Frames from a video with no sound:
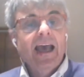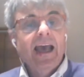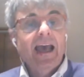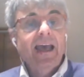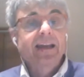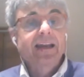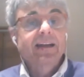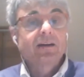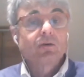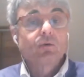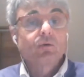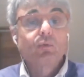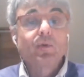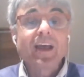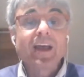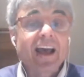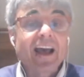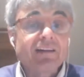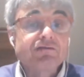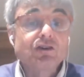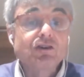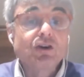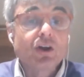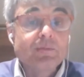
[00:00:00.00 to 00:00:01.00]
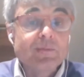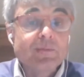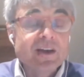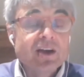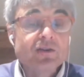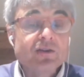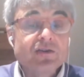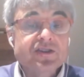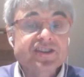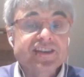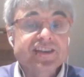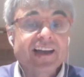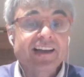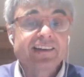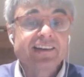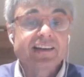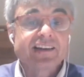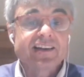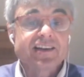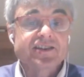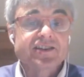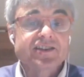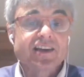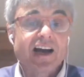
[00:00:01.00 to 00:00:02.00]
And we have not been
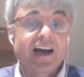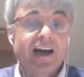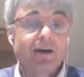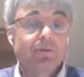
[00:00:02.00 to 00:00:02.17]
understanding this.